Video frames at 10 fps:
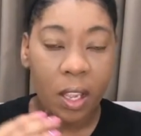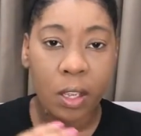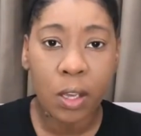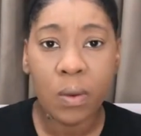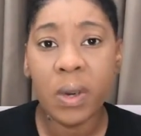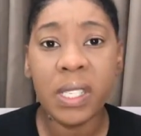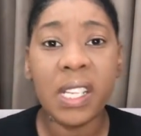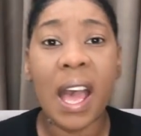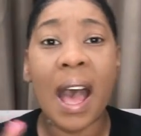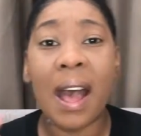you want
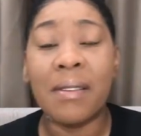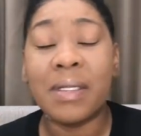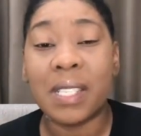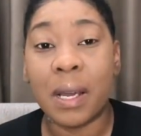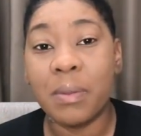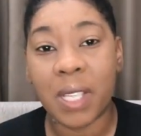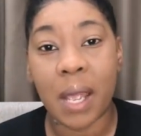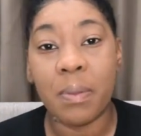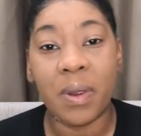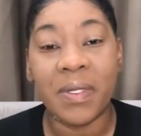to have some
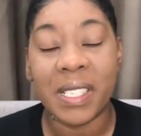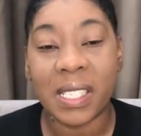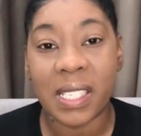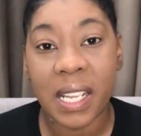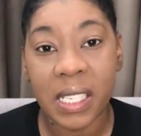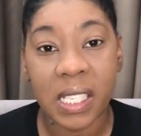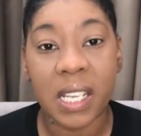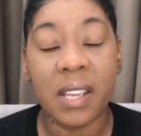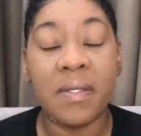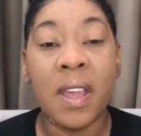type of
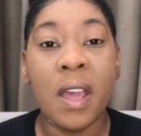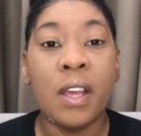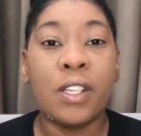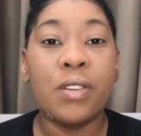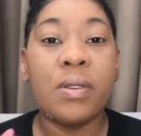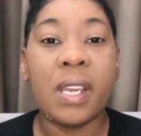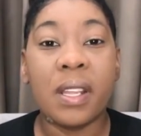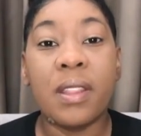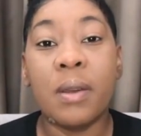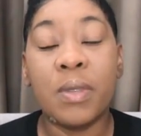incentive to
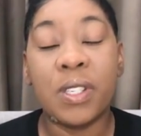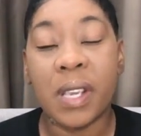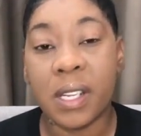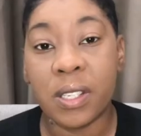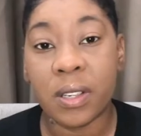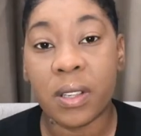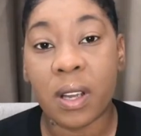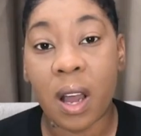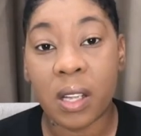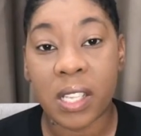get them to enter the
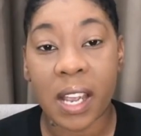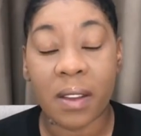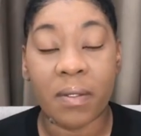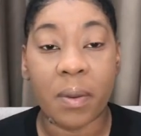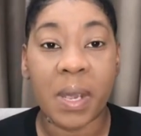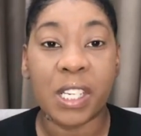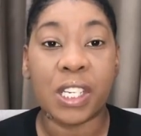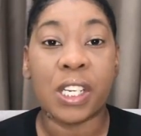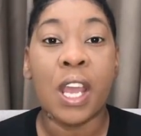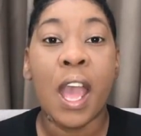contact
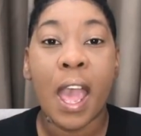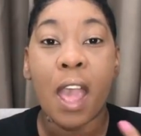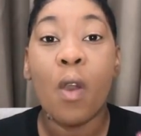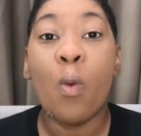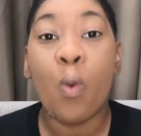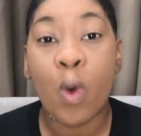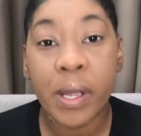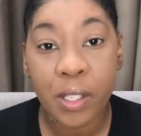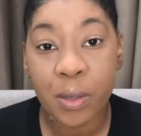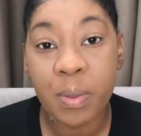information and
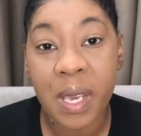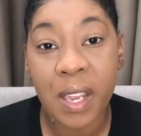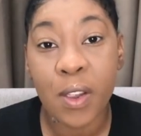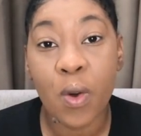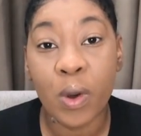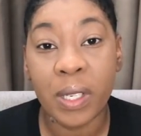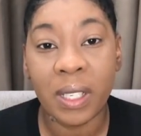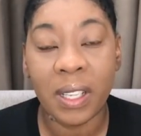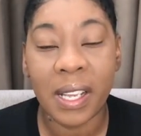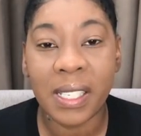want to be on the
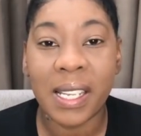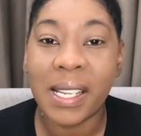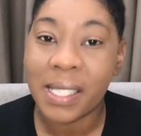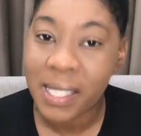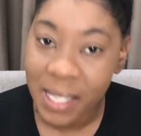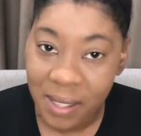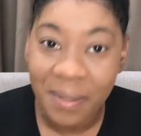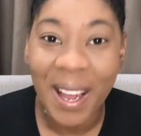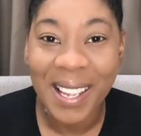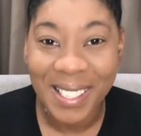list.
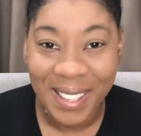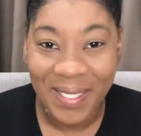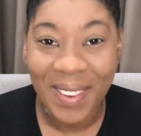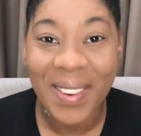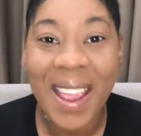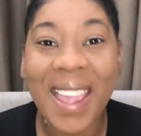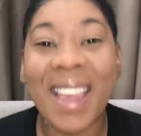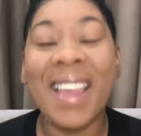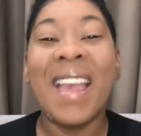Incentivize them, all right?